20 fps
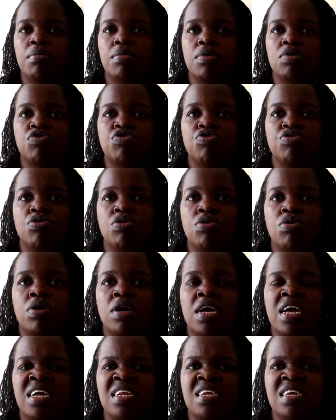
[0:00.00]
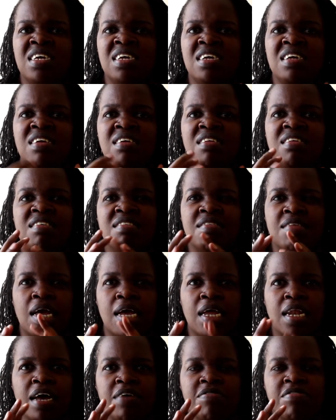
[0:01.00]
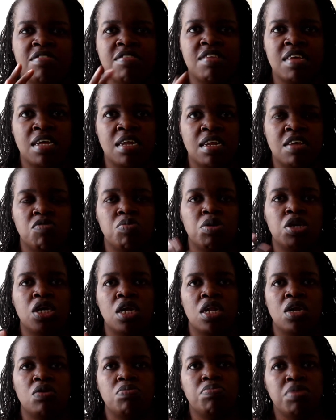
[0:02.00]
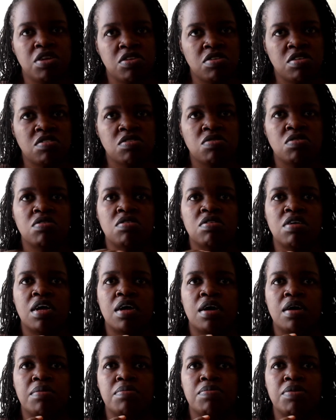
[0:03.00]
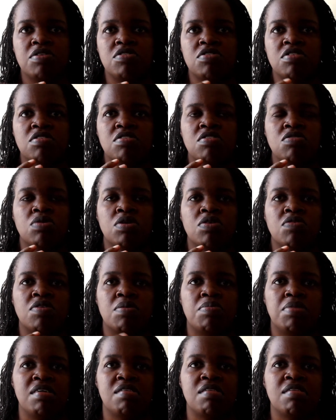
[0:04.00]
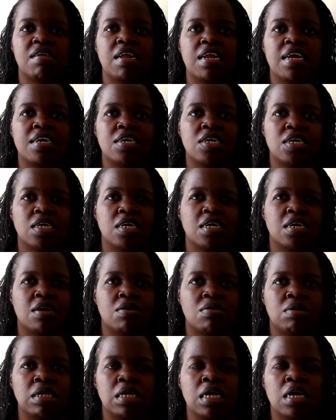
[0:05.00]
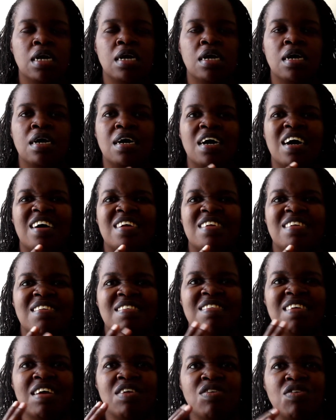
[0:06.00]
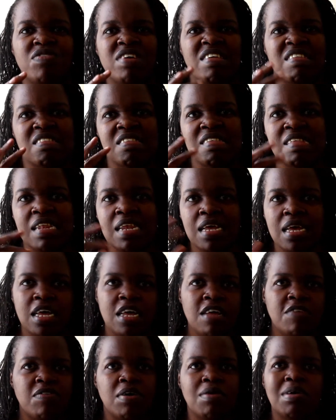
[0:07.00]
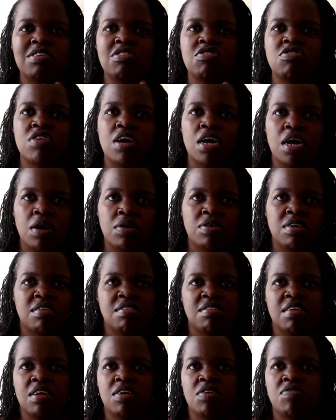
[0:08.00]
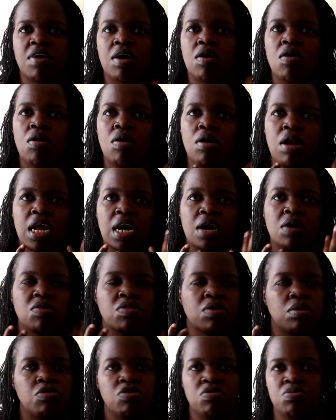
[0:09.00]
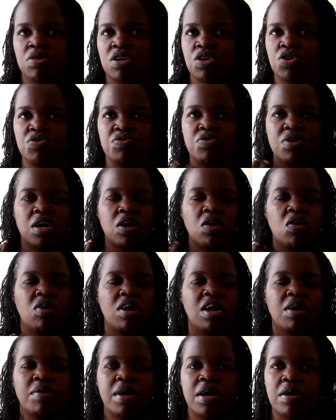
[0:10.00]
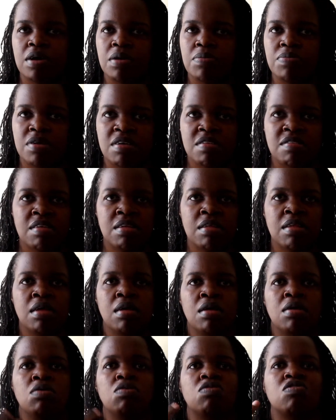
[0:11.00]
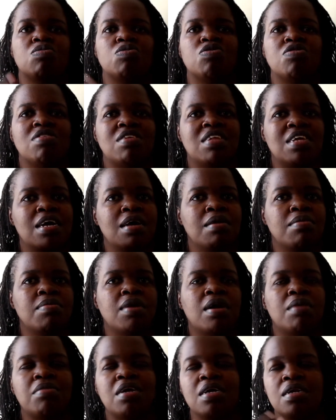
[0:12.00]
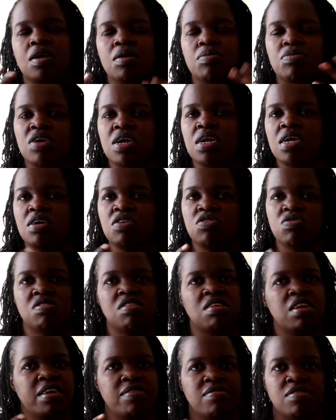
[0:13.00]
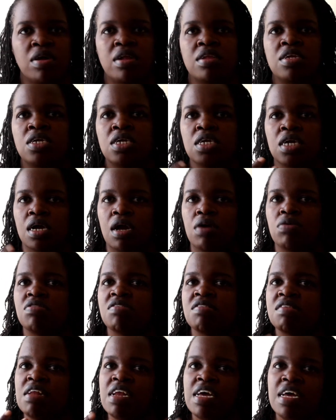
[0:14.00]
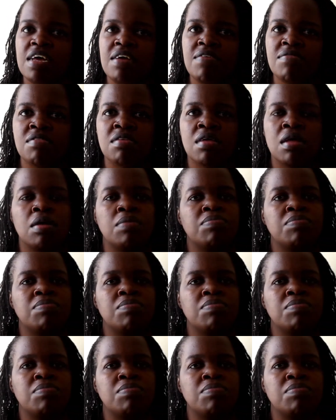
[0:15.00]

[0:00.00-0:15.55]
So any design I've seen, especially on Pinterest, because Pinterest is one of the places I like checking out. A design of a sleeve, I want to try out a design of a collar, although I'm not much of a collar wearing person. So most of the time, right now I'm really into sleeves, so I'll check out sleeves,